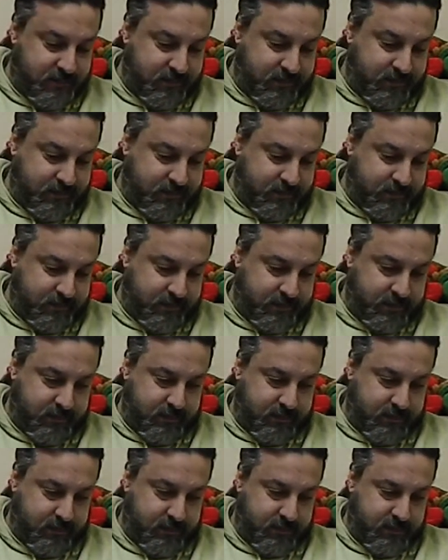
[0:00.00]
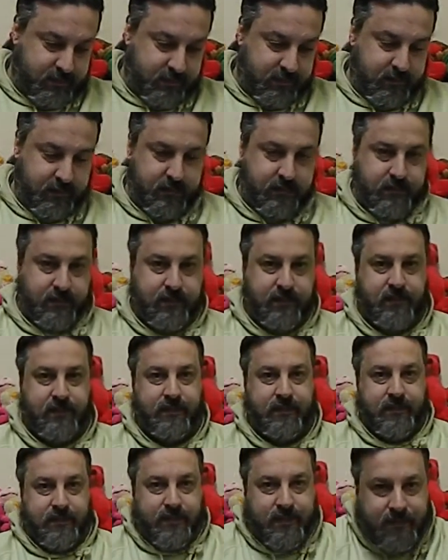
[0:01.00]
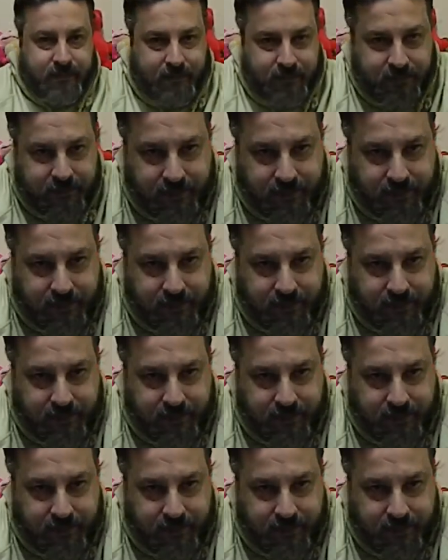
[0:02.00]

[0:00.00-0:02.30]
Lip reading: No one is speaking in this clip.